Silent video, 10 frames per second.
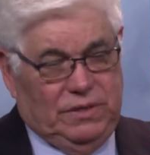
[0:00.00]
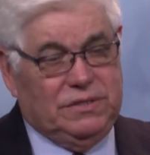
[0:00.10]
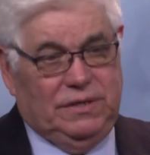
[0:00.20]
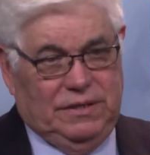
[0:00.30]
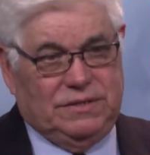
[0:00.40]

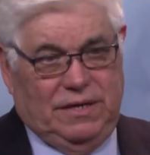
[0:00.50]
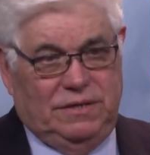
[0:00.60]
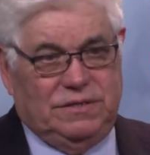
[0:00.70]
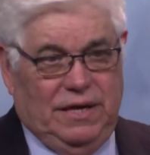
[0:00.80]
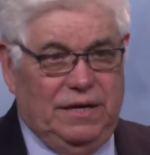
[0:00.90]
which in this
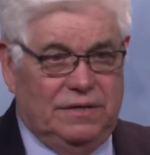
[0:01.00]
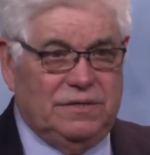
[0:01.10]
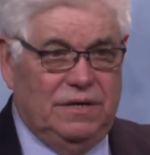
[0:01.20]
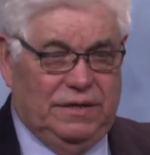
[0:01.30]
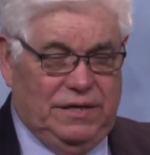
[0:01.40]
state
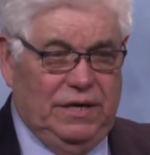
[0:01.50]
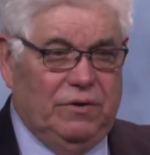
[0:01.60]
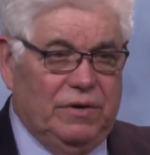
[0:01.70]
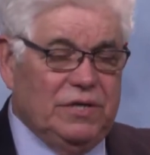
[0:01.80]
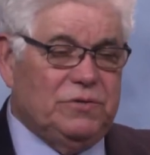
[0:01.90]
is
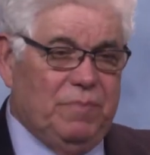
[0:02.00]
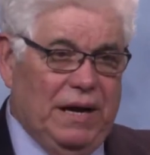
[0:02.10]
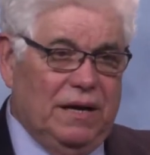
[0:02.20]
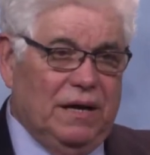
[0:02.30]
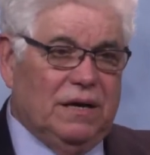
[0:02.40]
Latino or
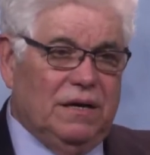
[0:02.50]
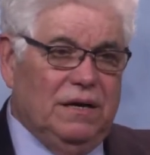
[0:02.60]
Hispanic,